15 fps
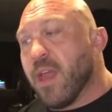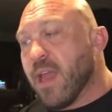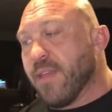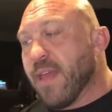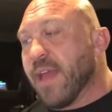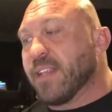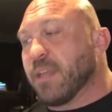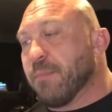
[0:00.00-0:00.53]

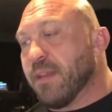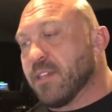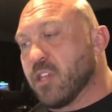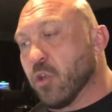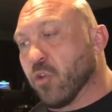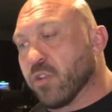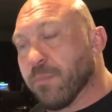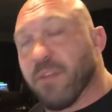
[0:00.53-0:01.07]
And that to me is
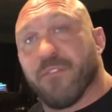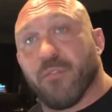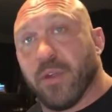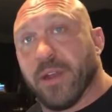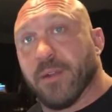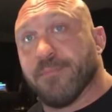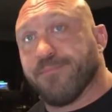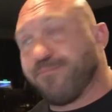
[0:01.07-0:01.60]
the ultimate
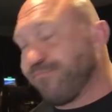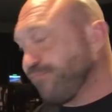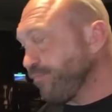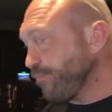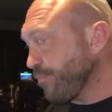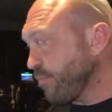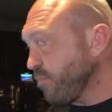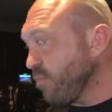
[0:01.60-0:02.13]
freedom,
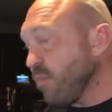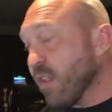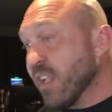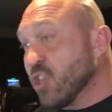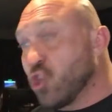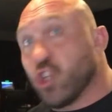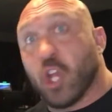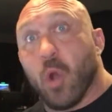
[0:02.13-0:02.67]

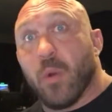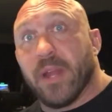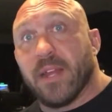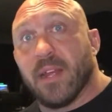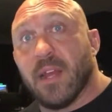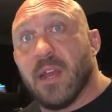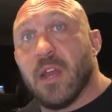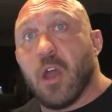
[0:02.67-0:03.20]
is
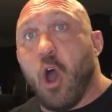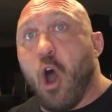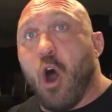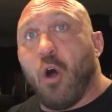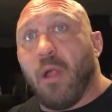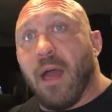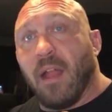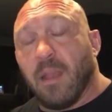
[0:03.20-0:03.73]
showing
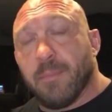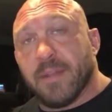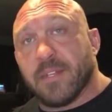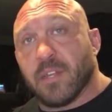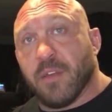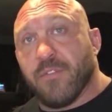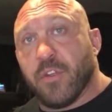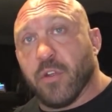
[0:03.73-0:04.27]
all elements
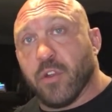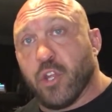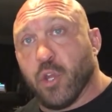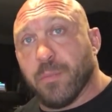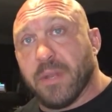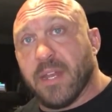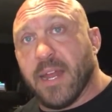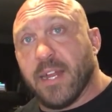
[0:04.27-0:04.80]
of your
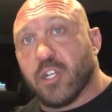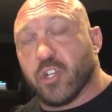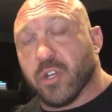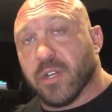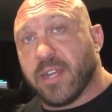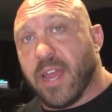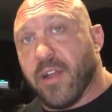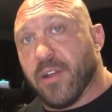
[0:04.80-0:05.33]
human nature
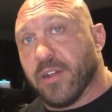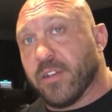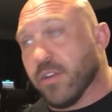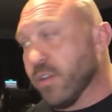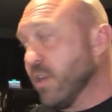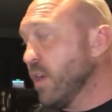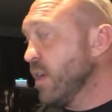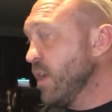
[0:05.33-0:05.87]
and
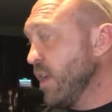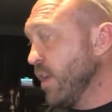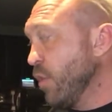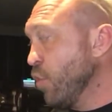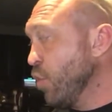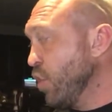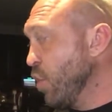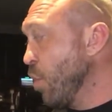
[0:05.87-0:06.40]
character and
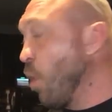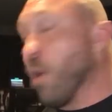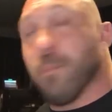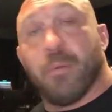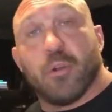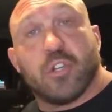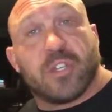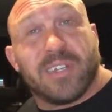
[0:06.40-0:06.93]
who you are
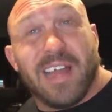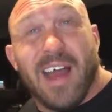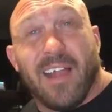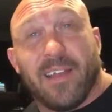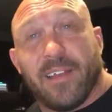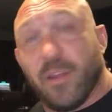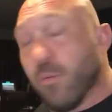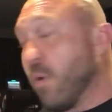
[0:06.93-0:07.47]

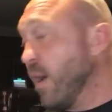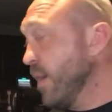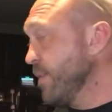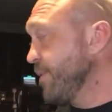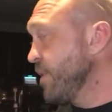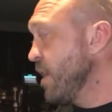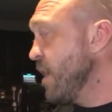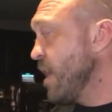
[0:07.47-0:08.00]

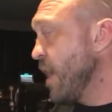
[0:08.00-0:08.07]
personality-wise.